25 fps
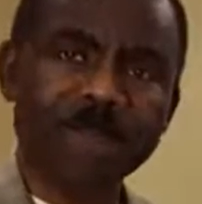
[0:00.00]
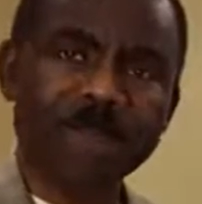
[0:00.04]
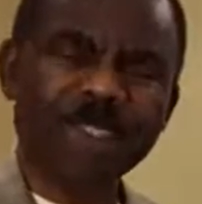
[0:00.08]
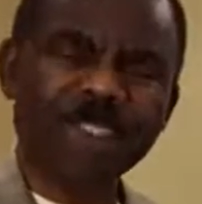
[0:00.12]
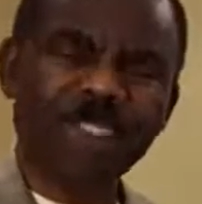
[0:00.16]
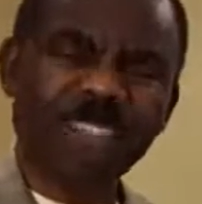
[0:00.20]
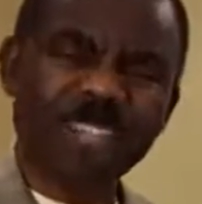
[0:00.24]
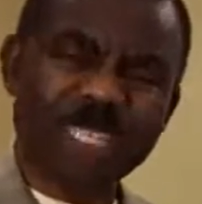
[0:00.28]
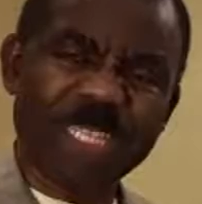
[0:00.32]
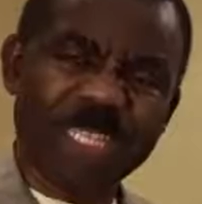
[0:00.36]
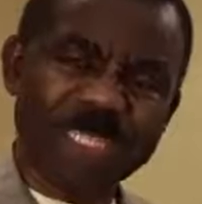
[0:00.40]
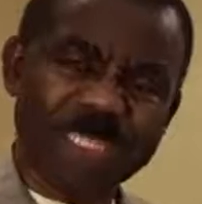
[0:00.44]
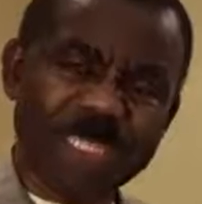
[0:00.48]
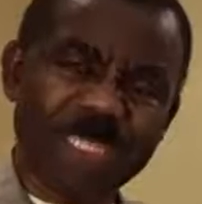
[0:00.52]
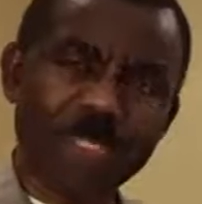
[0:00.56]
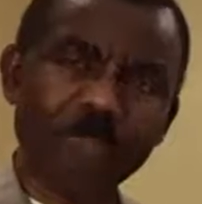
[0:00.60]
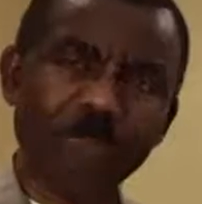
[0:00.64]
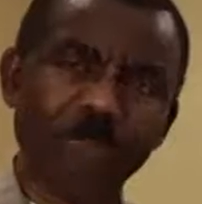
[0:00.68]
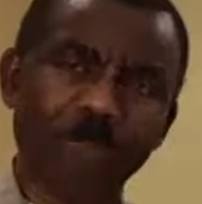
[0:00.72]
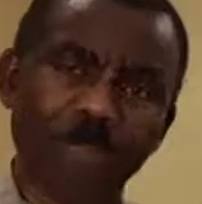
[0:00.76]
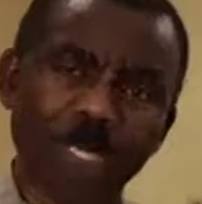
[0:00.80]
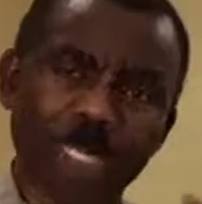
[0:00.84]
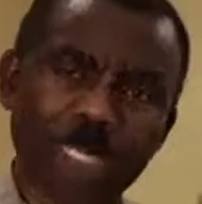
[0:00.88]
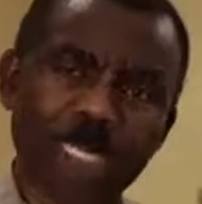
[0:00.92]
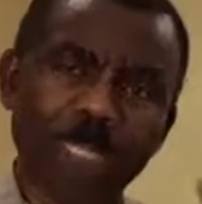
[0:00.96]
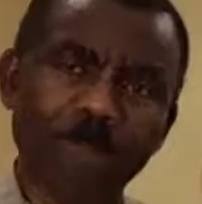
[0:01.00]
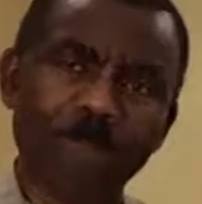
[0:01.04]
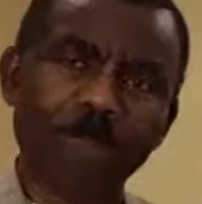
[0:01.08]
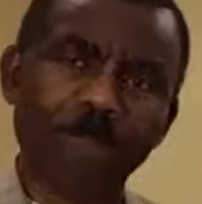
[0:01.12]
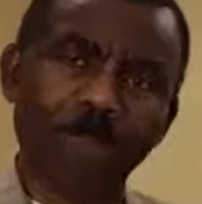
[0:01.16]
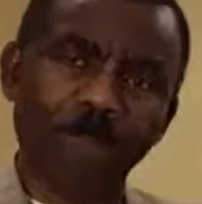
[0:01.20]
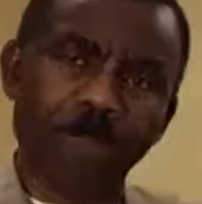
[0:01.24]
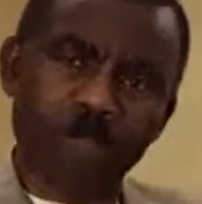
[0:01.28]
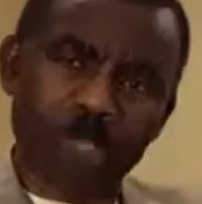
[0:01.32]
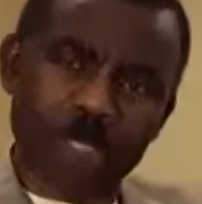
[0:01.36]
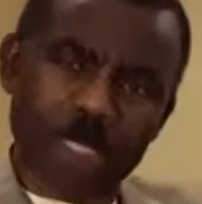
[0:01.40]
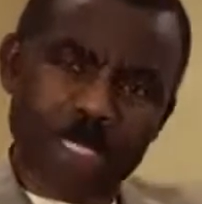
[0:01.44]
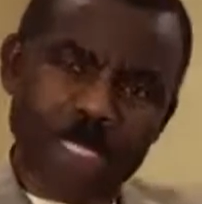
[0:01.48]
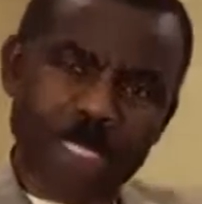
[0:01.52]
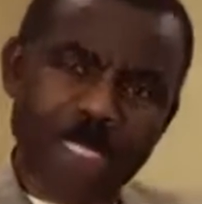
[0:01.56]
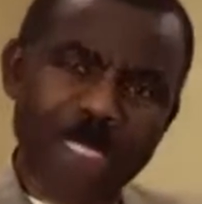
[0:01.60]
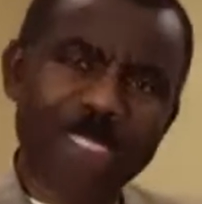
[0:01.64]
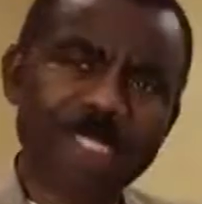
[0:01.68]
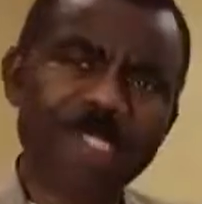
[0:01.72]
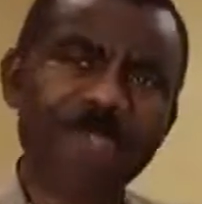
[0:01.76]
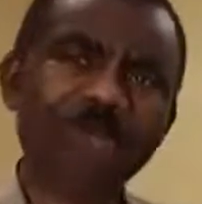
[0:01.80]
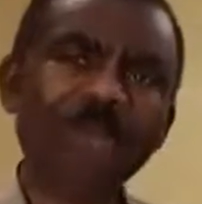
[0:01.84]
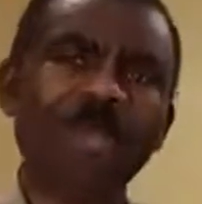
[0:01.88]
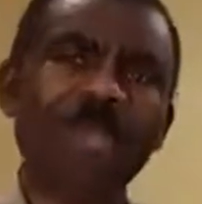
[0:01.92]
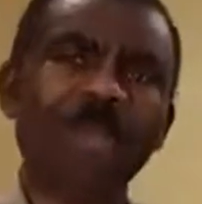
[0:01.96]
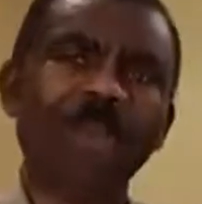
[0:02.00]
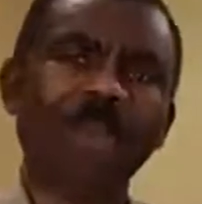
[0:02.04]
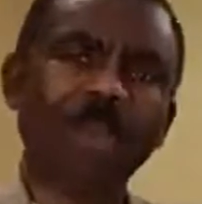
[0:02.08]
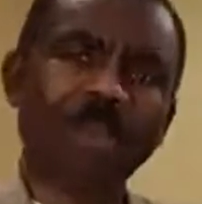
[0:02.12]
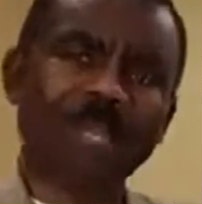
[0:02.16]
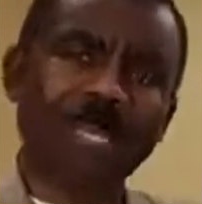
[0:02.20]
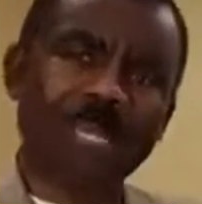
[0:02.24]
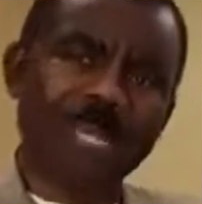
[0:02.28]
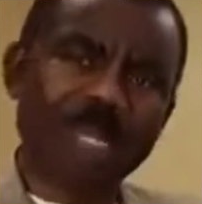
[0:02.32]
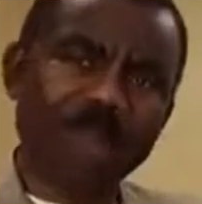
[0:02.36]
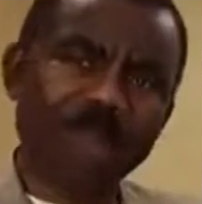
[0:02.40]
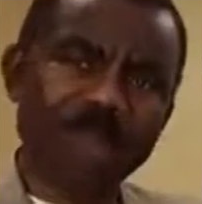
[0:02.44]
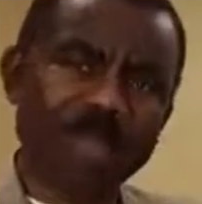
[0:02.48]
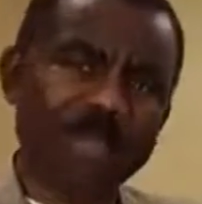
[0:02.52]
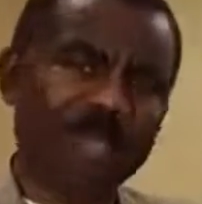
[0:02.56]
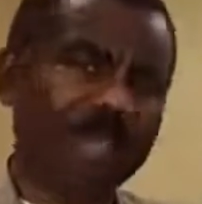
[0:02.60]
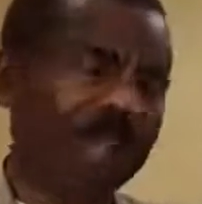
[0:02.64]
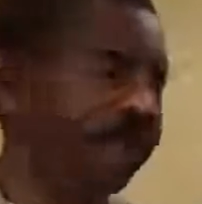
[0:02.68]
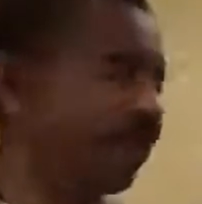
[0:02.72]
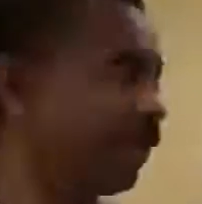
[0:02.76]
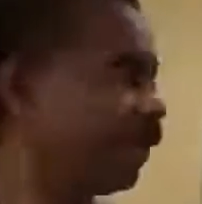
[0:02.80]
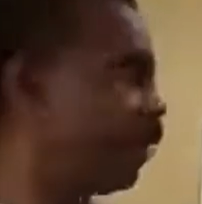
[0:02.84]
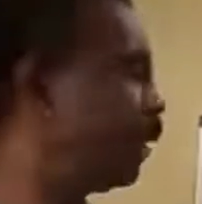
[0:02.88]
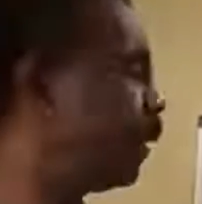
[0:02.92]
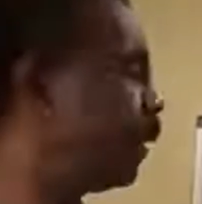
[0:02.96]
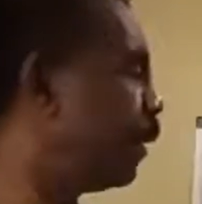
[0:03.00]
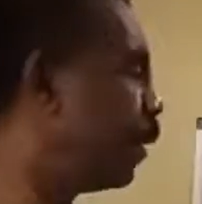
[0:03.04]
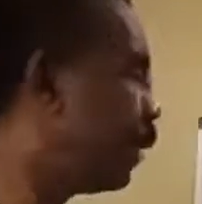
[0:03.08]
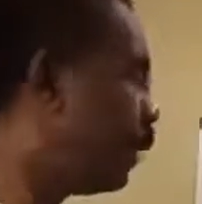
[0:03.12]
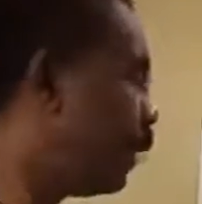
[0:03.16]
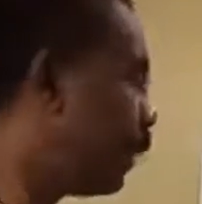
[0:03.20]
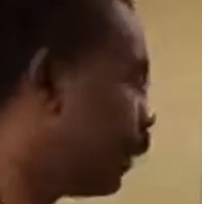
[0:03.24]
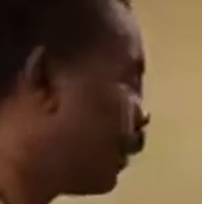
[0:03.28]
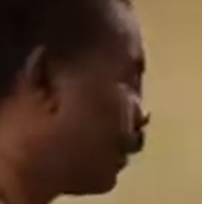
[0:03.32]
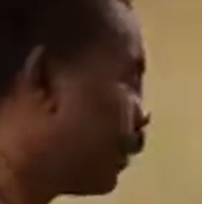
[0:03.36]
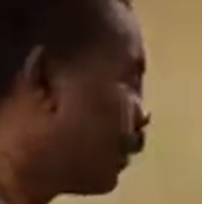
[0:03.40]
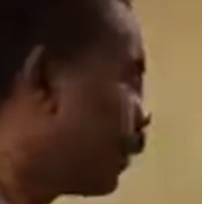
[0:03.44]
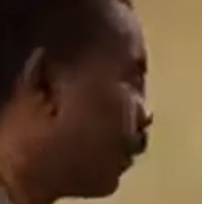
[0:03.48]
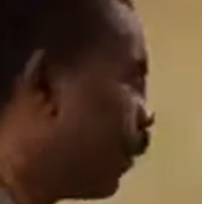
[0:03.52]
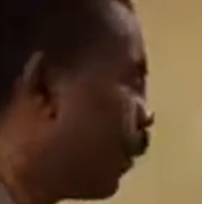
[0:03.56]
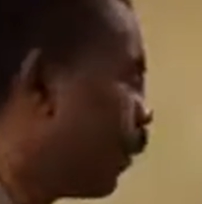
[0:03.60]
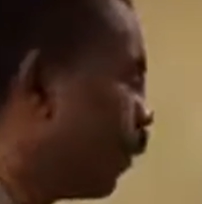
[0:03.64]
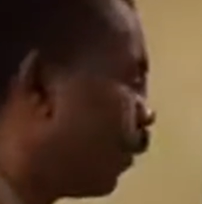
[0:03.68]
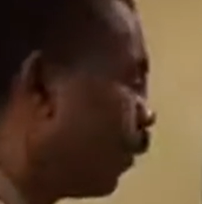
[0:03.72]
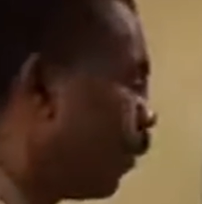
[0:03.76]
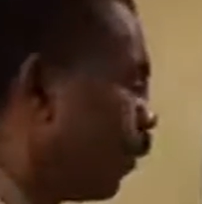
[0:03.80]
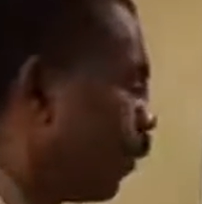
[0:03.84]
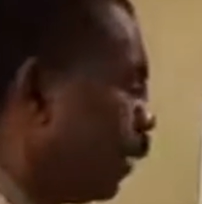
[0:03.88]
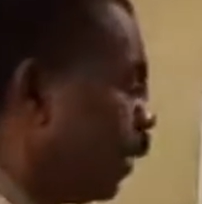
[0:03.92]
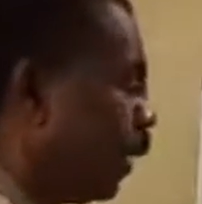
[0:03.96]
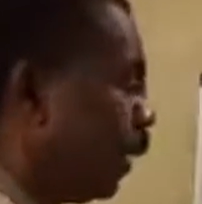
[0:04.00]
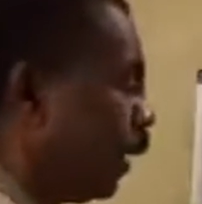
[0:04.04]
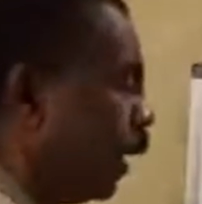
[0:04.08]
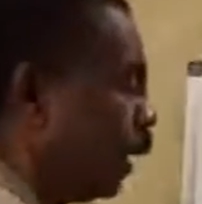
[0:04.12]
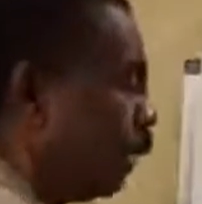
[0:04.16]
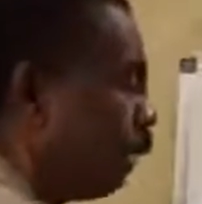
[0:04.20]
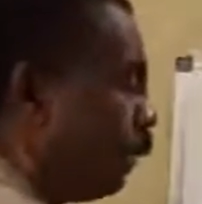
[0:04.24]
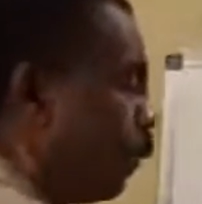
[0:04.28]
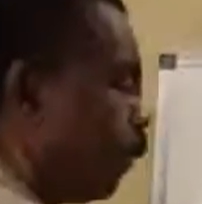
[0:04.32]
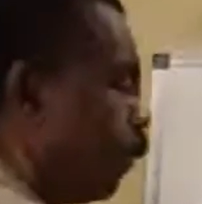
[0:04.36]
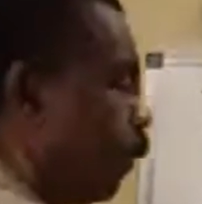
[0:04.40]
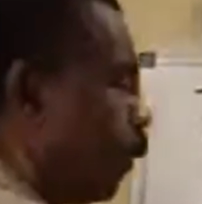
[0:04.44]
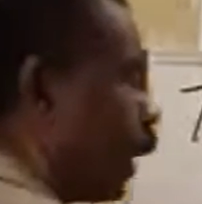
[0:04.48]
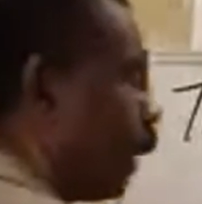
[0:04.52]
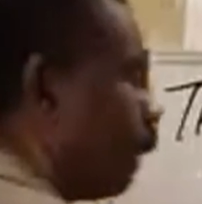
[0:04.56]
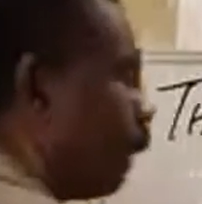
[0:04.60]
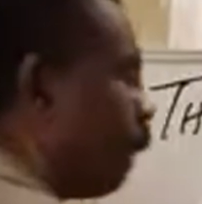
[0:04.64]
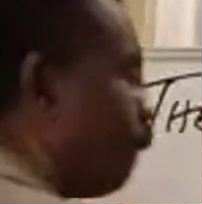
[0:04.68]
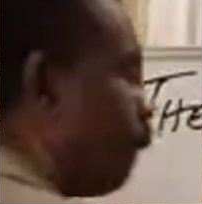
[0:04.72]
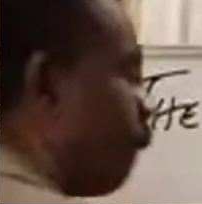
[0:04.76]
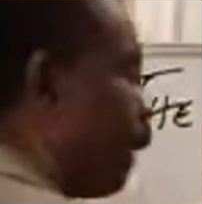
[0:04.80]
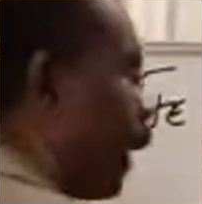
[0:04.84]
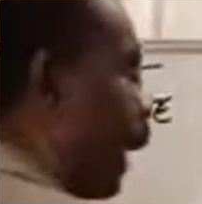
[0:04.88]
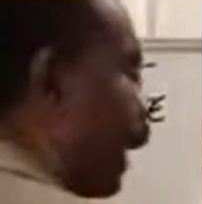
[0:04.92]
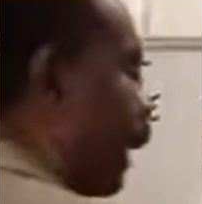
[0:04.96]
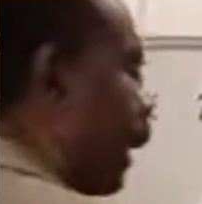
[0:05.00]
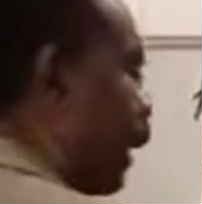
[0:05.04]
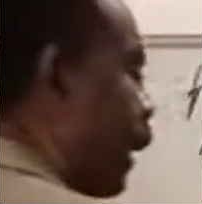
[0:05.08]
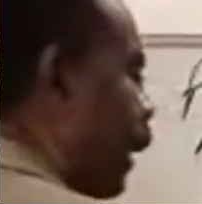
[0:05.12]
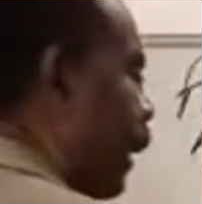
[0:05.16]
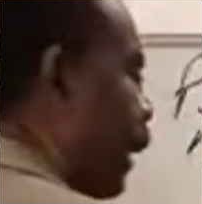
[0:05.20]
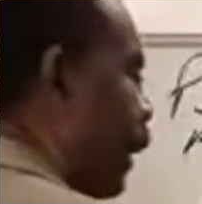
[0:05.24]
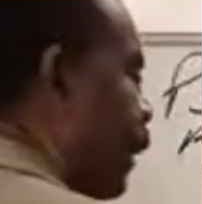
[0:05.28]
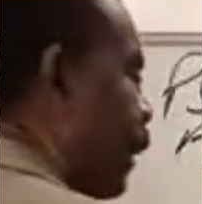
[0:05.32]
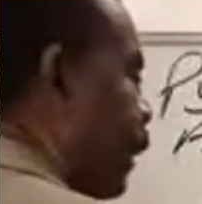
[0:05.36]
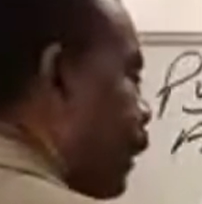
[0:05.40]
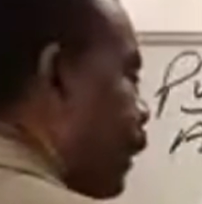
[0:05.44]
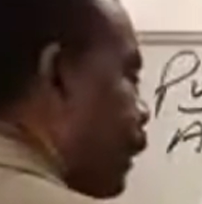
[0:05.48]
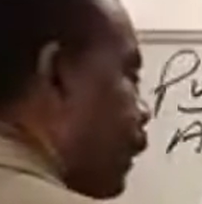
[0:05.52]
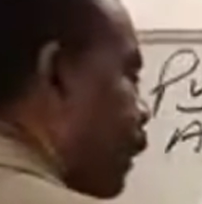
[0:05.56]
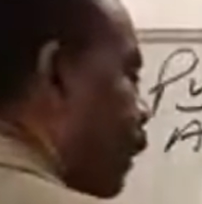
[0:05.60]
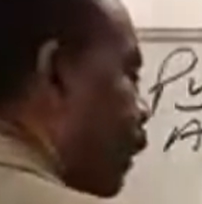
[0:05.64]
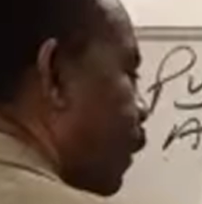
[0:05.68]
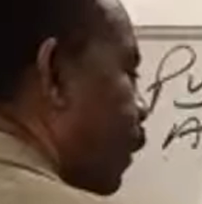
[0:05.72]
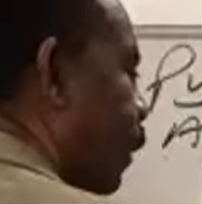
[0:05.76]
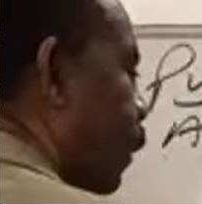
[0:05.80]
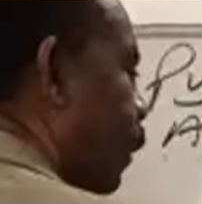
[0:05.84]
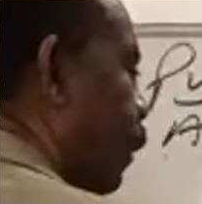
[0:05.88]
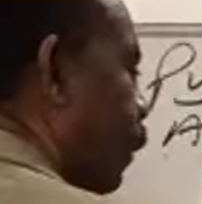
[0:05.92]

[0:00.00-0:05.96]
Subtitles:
So this is really pushing it to another level now. So if you can find this,